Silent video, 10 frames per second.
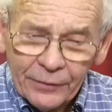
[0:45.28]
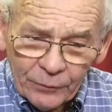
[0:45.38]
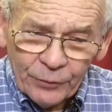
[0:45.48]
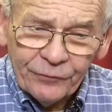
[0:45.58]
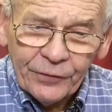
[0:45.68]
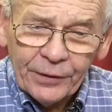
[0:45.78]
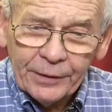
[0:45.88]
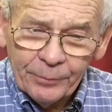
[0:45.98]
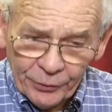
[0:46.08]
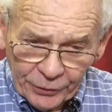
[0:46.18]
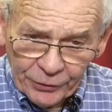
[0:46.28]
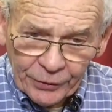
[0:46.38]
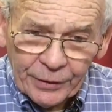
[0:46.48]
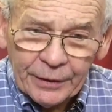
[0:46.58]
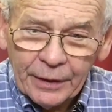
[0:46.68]
think we fit in pretty
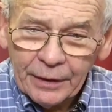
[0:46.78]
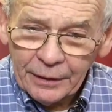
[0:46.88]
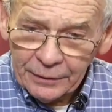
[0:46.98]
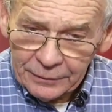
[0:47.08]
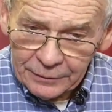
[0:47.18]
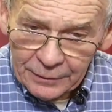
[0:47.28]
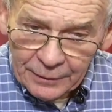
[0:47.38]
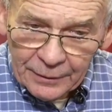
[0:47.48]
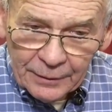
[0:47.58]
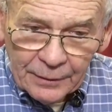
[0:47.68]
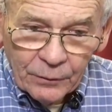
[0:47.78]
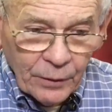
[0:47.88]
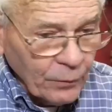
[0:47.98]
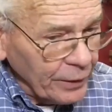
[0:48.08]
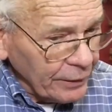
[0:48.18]
good. Uh,
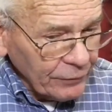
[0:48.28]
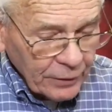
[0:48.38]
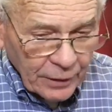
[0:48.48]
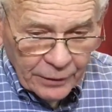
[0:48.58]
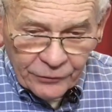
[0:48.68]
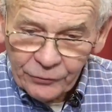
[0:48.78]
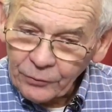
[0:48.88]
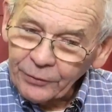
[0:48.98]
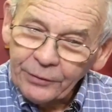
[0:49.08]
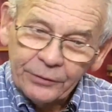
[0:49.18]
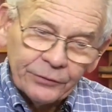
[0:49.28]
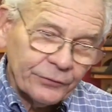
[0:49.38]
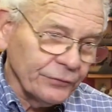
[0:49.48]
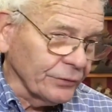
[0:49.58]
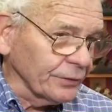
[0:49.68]
but we have a lot of sorority
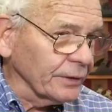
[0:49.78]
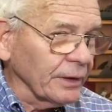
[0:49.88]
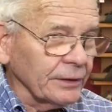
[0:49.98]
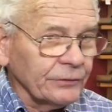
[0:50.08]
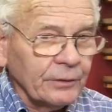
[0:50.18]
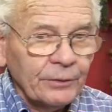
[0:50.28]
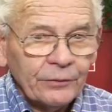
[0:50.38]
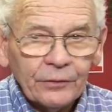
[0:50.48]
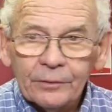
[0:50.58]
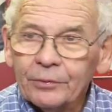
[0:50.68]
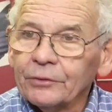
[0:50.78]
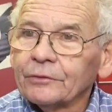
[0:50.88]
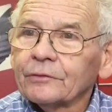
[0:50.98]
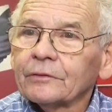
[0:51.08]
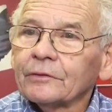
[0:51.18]
girls, fraternity guys coming with their
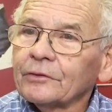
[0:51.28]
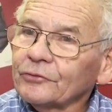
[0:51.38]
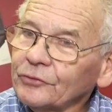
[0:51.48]
boots and their